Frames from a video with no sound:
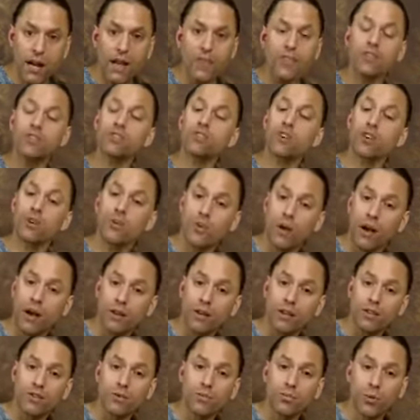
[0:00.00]
and then turn
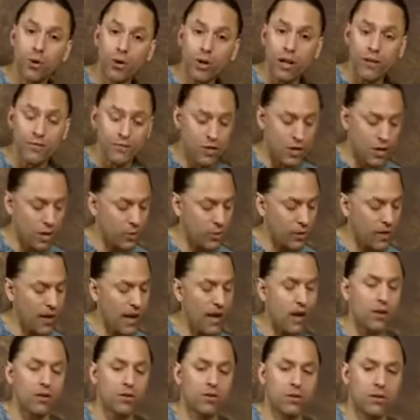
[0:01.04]
around and do pull-offs all the way
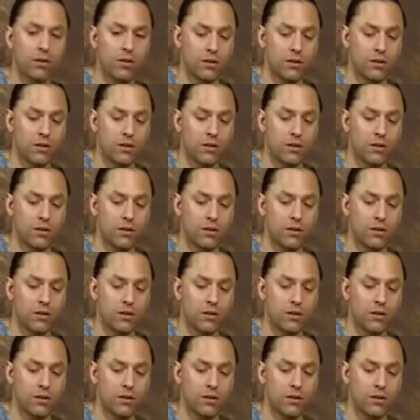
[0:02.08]
down.